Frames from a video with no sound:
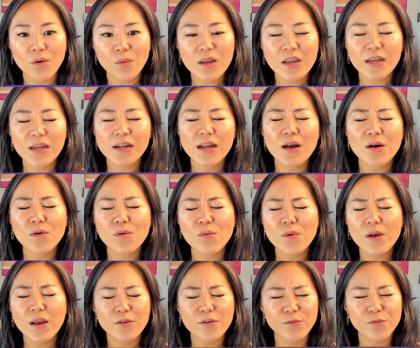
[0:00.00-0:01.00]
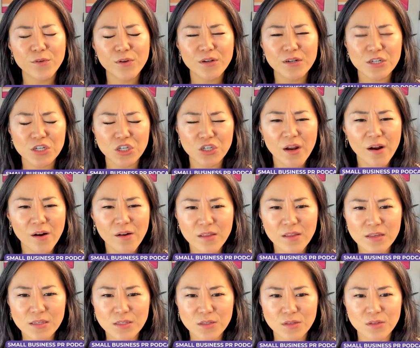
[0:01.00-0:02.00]
we cannot wait for you to share
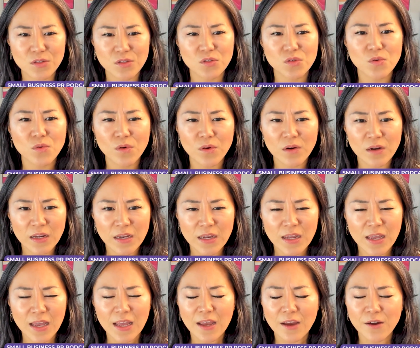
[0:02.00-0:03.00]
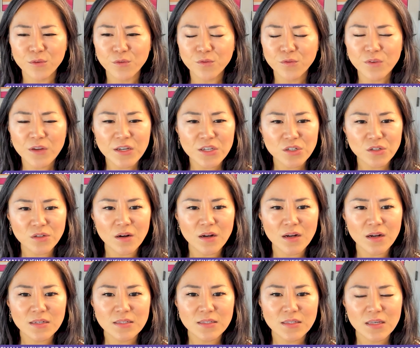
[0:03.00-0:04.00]
this story and feature
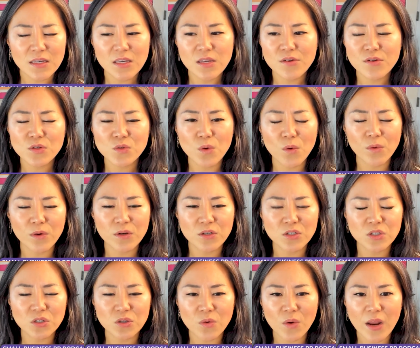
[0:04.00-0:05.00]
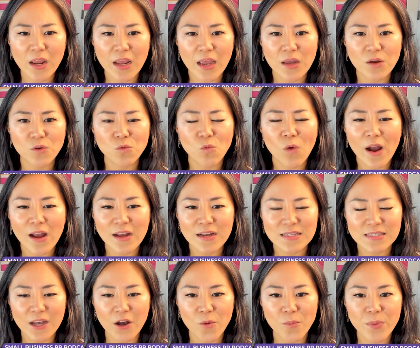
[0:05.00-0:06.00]
us. Here's what we're doing and why
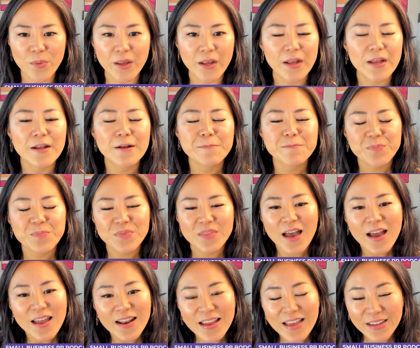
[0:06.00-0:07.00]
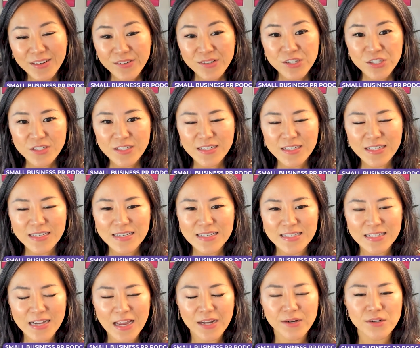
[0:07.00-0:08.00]
it's helping. That energy
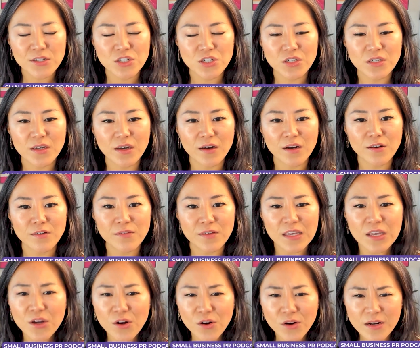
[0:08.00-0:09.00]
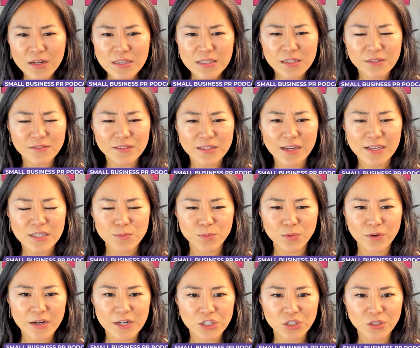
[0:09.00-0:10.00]
is an energy of eagerness, of
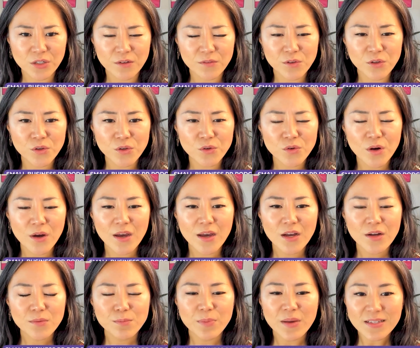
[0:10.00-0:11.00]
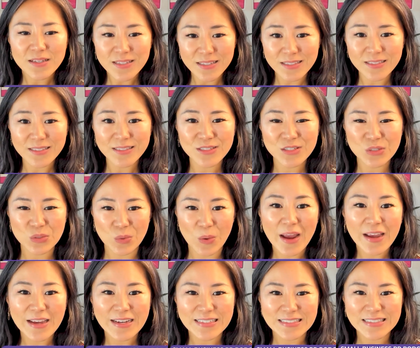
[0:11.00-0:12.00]
desperation, of you basically
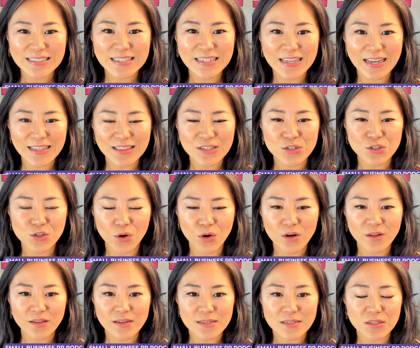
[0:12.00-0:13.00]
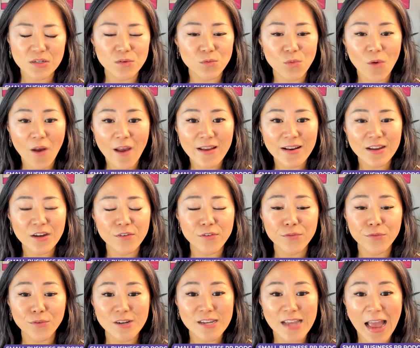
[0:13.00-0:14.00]
trying to get the journalist to run a
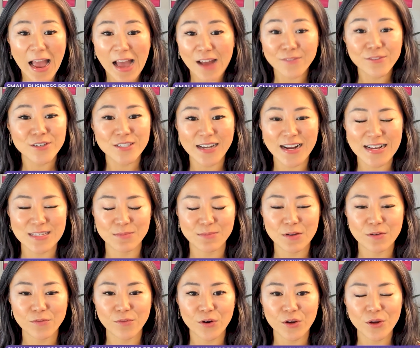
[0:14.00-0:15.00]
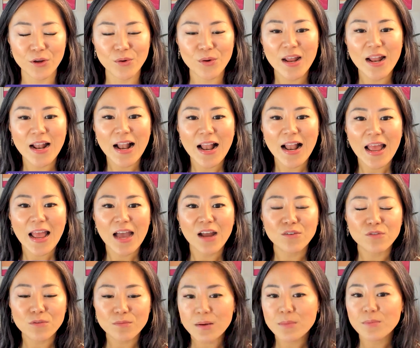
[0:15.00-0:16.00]
free advertisement for you.
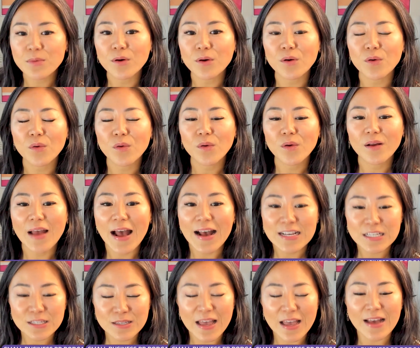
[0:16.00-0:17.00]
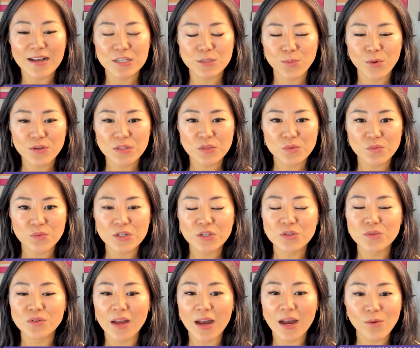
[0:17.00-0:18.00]
And remember, as experts, we
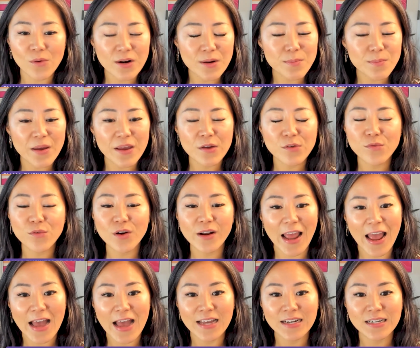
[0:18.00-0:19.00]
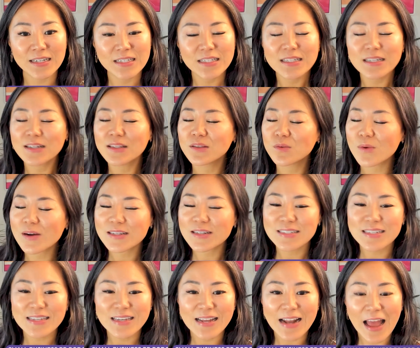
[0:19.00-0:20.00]
do not want to pay for an ad. And the way
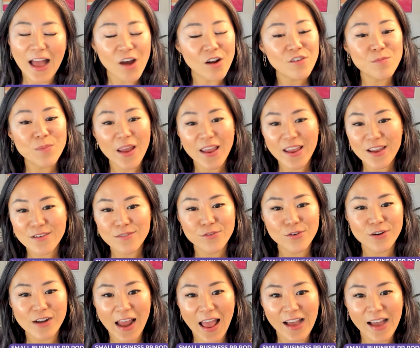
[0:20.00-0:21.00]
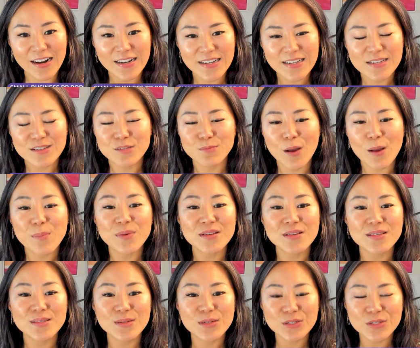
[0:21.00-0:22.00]
to get out of paying for an ad is by
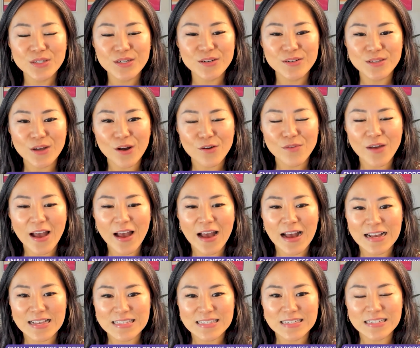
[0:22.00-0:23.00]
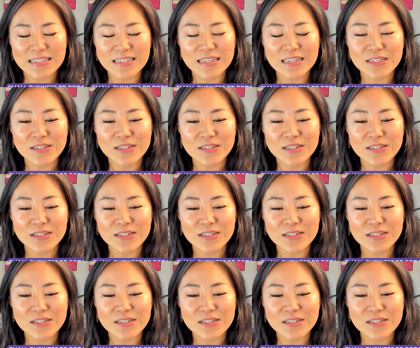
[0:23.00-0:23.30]
positioning yourself as an